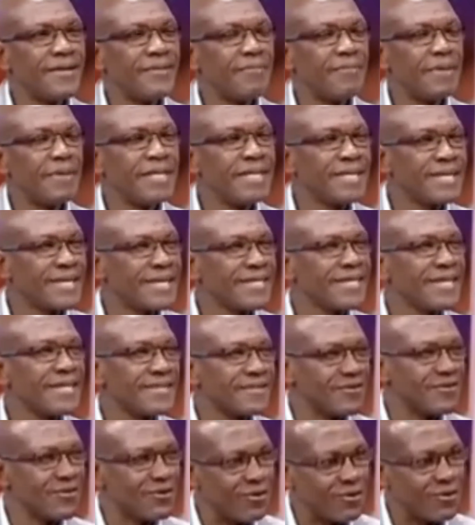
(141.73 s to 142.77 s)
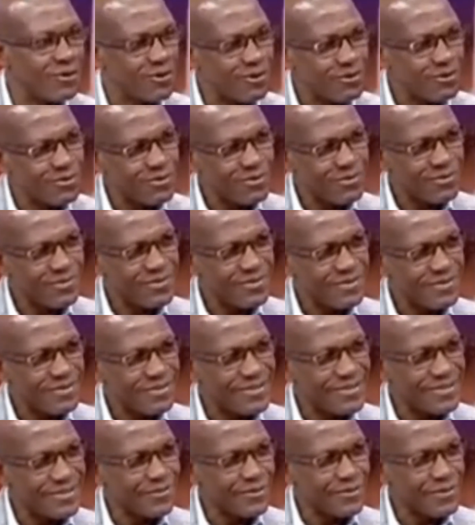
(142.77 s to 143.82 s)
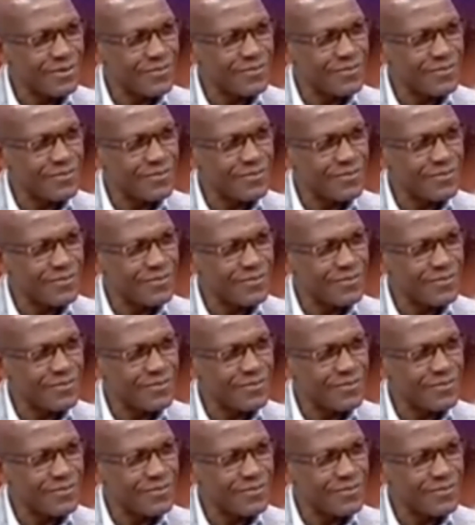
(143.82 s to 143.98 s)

many Kenyans know that one